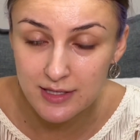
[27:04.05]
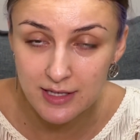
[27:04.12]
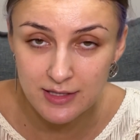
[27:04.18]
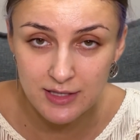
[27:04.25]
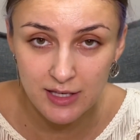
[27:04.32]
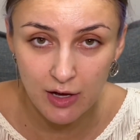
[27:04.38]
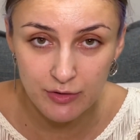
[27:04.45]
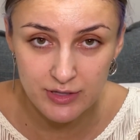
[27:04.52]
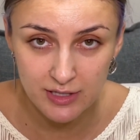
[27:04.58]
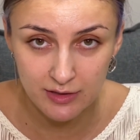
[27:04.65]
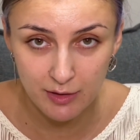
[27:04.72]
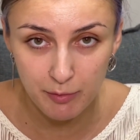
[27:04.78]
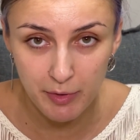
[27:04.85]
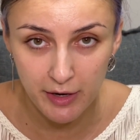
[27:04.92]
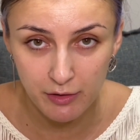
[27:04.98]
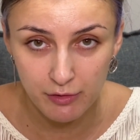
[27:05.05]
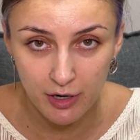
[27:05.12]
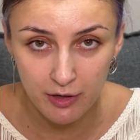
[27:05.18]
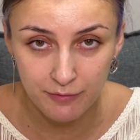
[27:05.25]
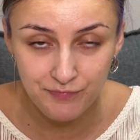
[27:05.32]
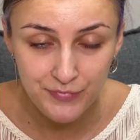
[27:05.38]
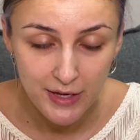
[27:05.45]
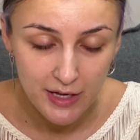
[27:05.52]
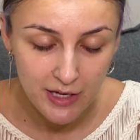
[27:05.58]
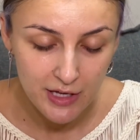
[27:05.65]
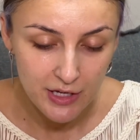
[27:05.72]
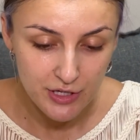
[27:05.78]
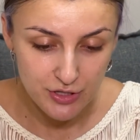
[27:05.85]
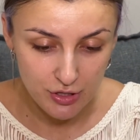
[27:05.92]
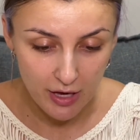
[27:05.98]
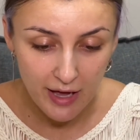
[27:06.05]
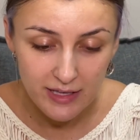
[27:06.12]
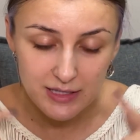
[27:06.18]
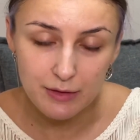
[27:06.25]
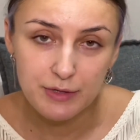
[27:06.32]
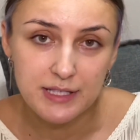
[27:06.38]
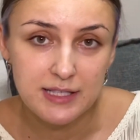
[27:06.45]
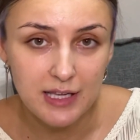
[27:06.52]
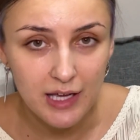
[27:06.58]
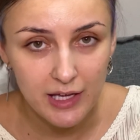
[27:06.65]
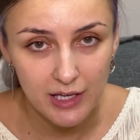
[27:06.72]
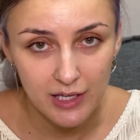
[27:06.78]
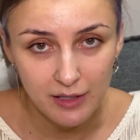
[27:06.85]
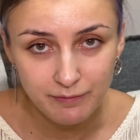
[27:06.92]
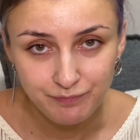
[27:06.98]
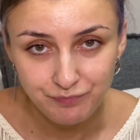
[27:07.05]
and sounds in the background. So as I was saying,